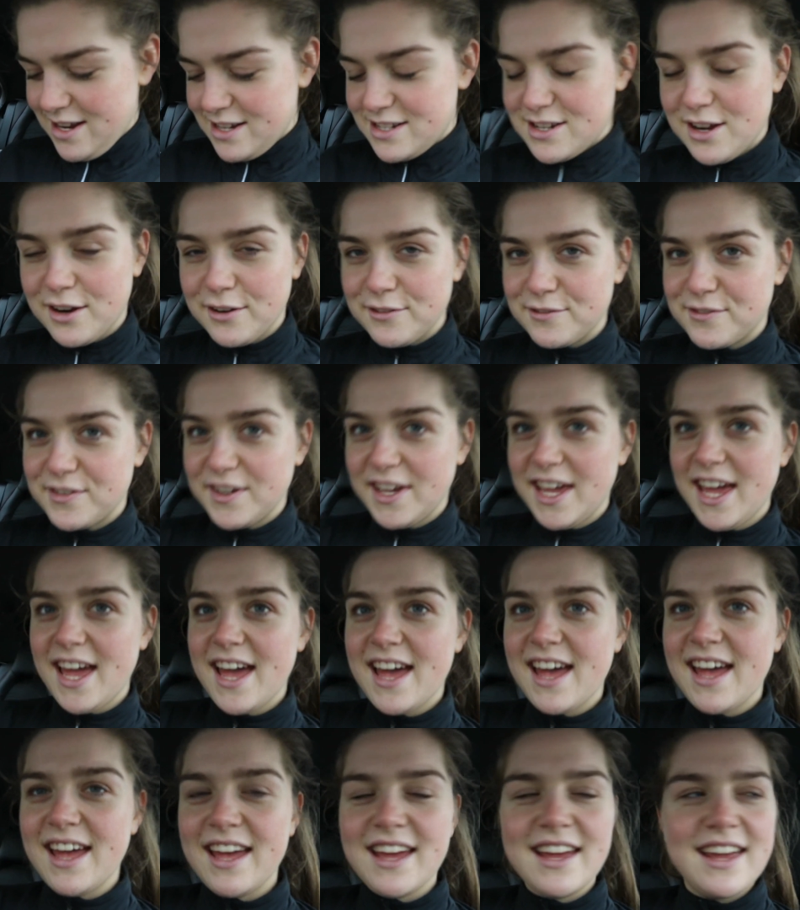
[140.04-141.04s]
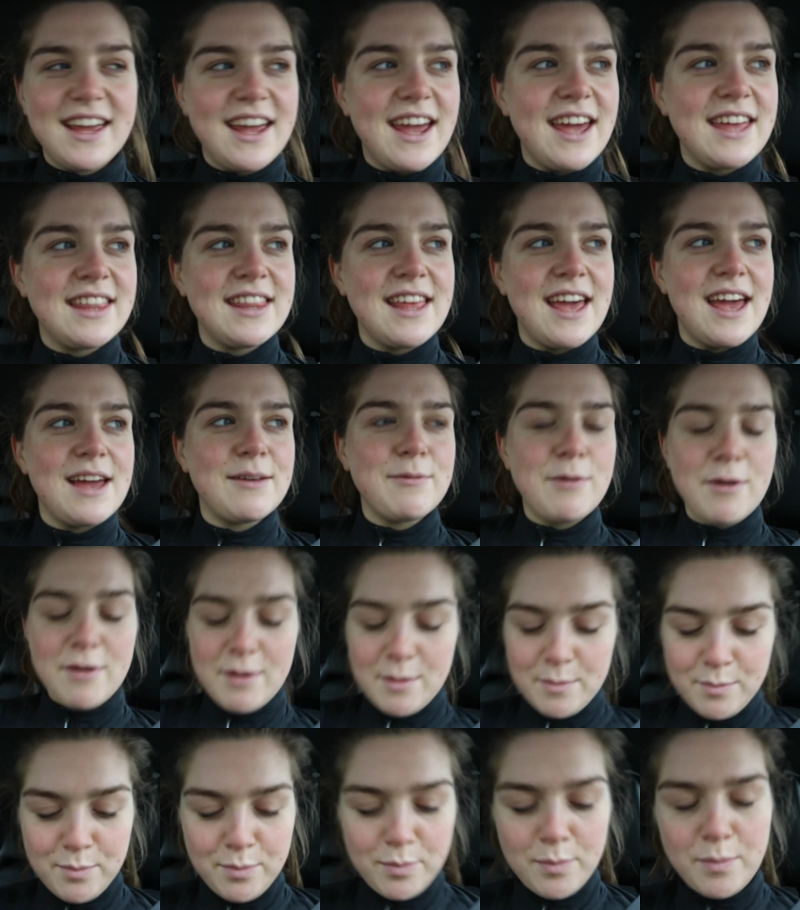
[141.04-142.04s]
Don't forget. And then
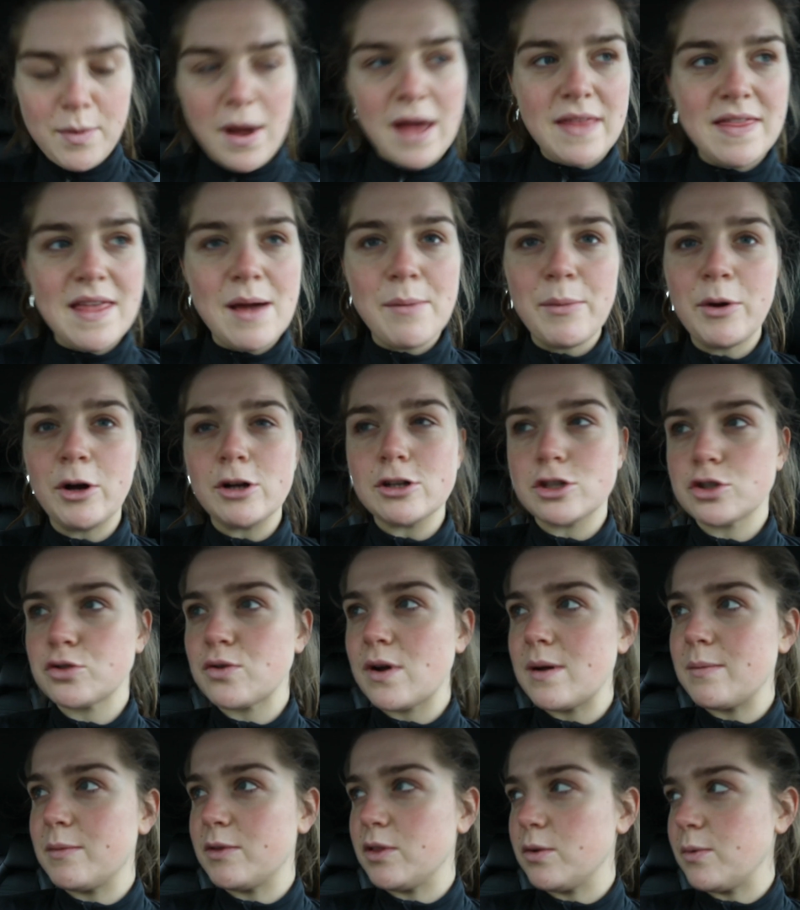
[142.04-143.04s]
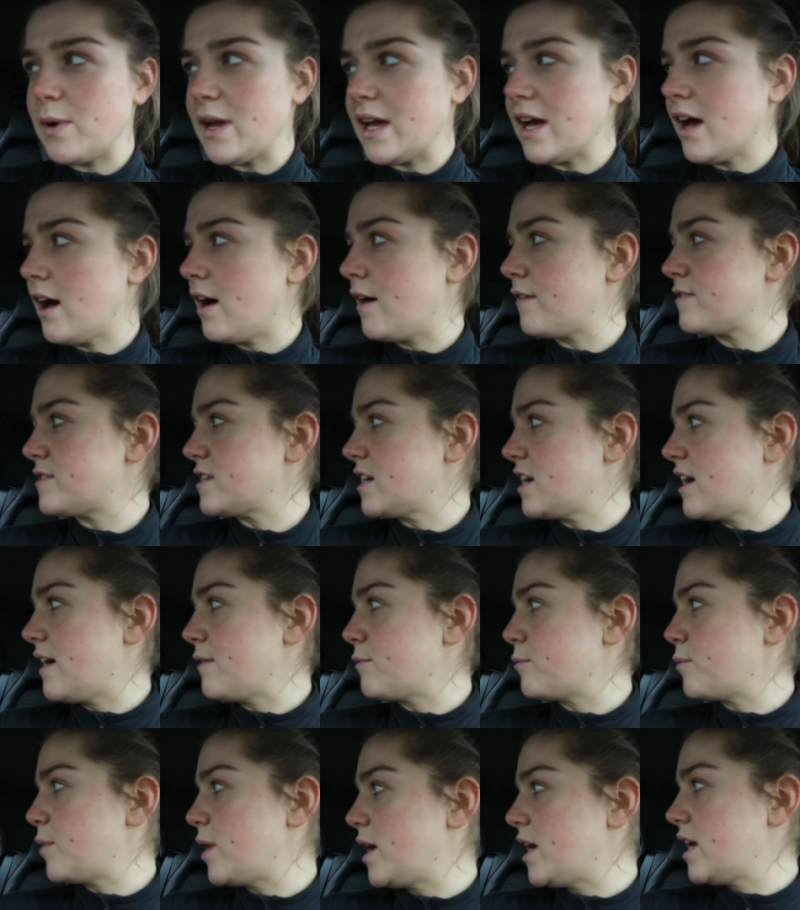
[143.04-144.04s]
we're in, and then we got treatment the week after,
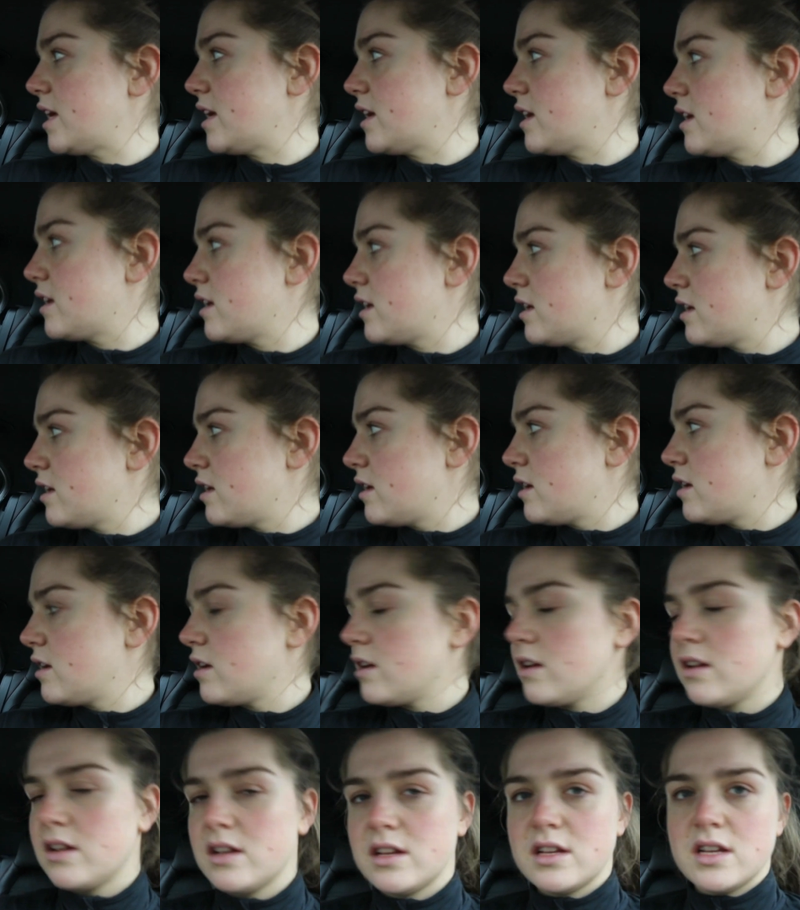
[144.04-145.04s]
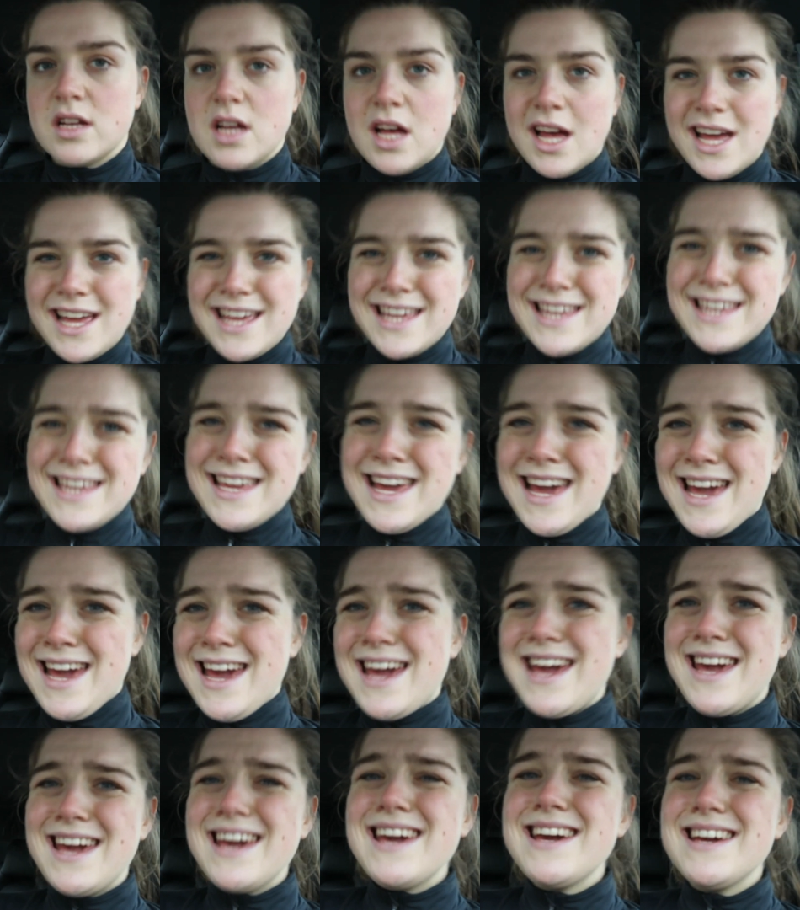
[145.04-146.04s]
haven't we?
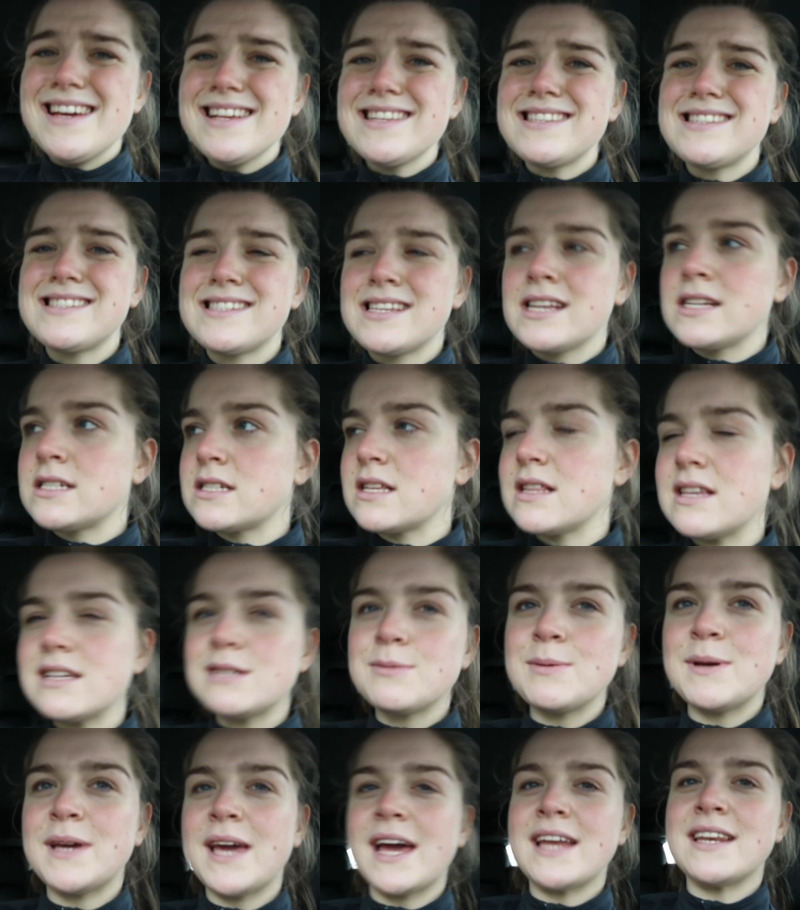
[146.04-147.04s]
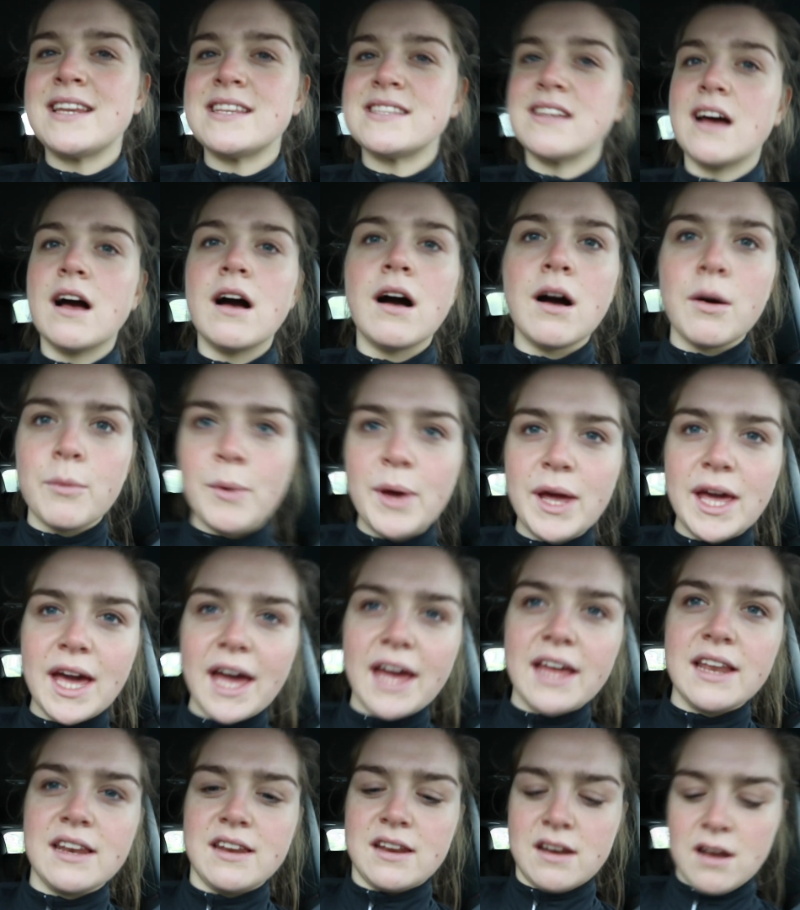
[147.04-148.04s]
Yes. So this weekend is our
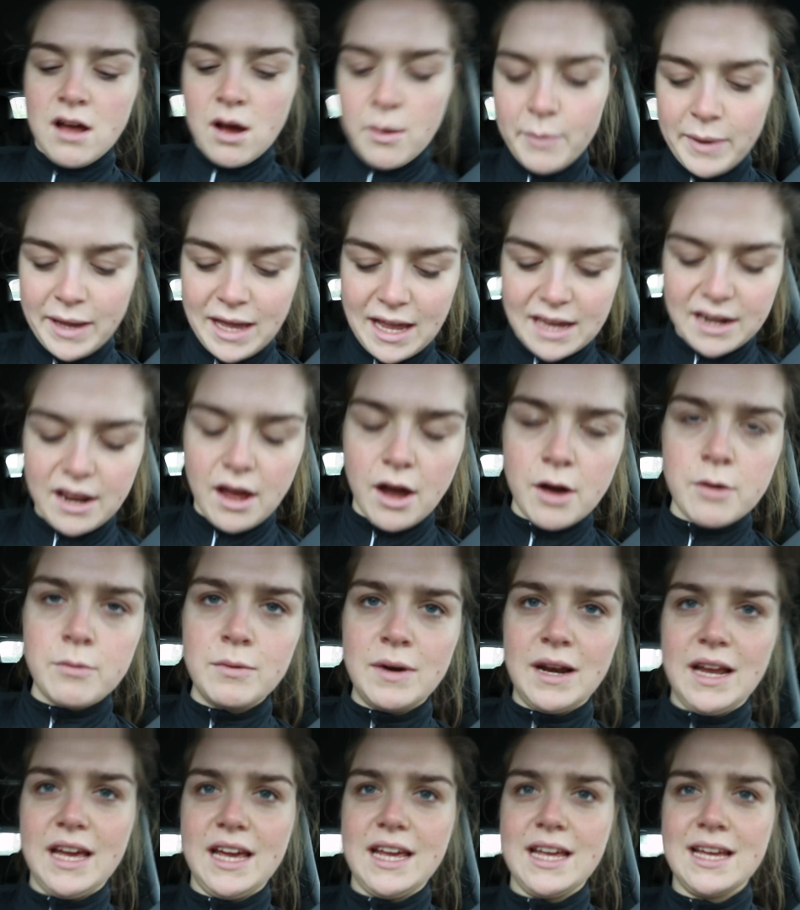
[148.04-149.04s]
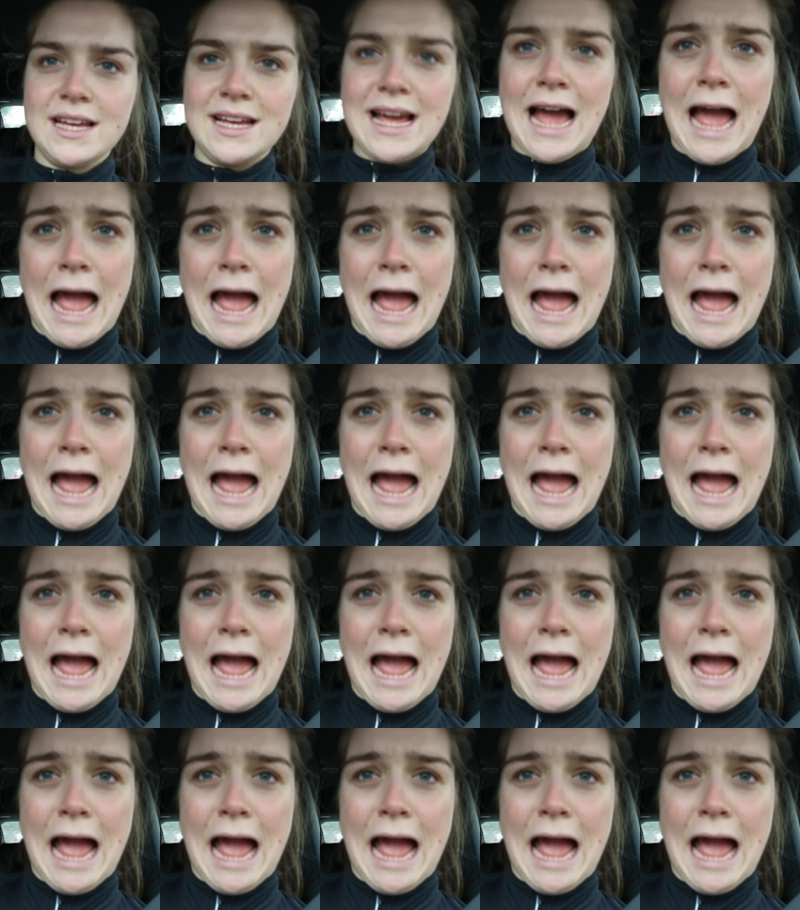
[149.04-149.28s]
weekend and our weekend only.